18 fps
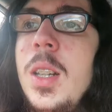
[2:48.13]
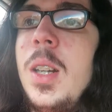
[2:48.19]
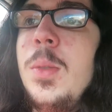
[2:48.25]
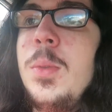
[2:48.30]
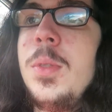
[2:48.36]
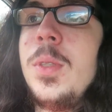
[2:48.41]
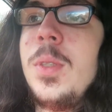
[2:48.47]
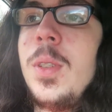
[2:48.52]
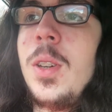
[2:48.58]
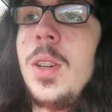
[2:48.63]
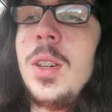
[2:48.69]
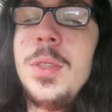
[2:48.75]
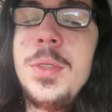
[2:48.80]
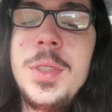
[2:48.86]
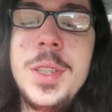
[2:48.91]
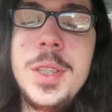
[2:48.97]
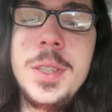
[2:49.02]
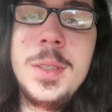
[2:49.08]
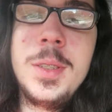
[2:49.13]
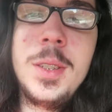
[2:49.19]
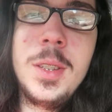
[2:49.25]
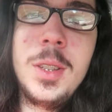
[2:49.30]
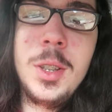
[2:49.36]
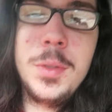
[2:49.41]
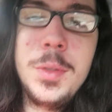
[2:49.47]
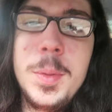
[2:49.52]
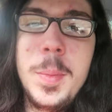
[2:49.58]
Alright, we're off to
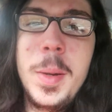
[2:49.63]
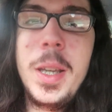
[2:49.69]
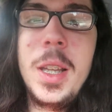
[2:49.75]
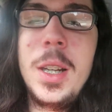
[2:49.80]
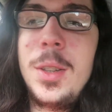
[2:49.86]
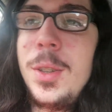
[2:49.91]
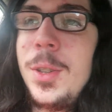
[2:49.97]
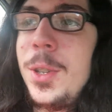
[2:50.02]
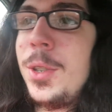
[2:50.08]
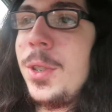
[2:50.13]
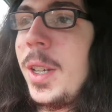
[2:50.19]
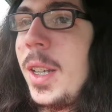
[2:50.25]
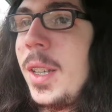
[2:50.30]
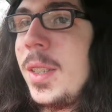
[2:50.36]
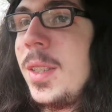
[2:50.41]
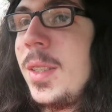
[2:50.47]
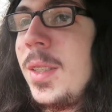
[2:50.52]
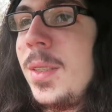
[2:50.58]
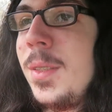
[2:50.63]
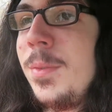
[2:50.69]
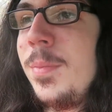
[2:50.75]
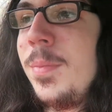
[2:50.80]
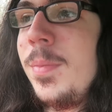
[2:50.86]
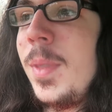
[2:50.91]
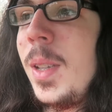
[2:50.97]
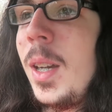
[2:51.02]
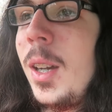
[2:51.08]
look for my energy drinks,
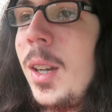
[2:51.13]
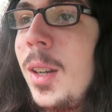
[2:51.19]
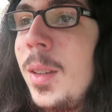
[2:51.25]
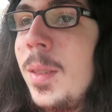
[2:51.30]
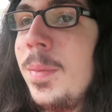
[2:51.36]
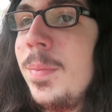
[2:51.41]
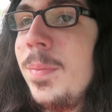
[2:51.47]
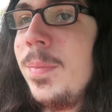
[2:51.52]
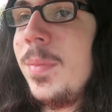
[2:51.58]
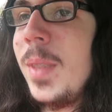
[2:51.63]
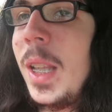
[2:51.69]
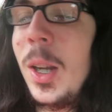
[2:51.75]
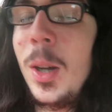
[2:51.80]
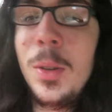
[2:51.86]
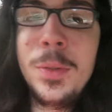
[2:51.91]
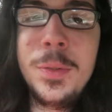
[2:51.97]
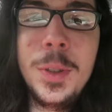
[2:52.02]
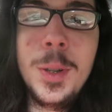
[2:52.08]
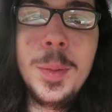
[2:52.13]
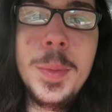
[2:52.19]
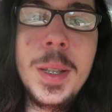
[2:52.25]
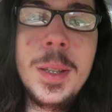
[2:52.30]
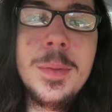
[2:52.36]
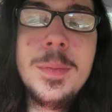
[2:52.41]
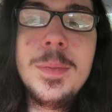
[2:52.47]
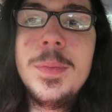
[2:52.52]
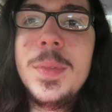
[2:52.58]
and I'll film
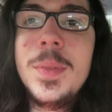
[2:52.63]
it.